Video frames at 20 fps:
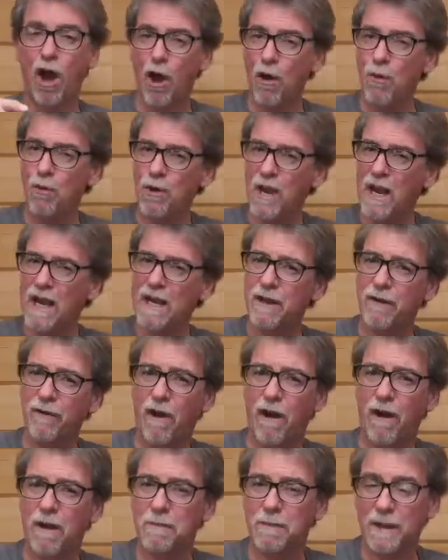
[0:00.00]
only
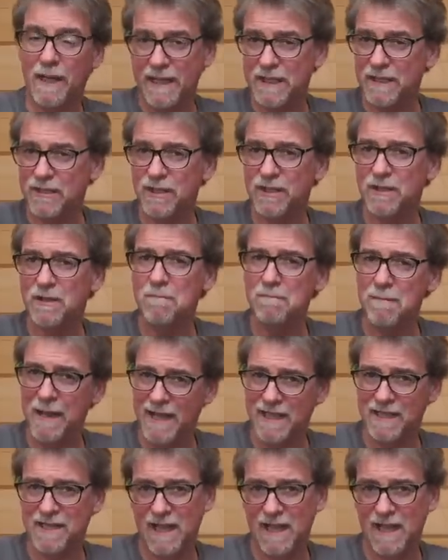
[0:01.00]
gripe into the mix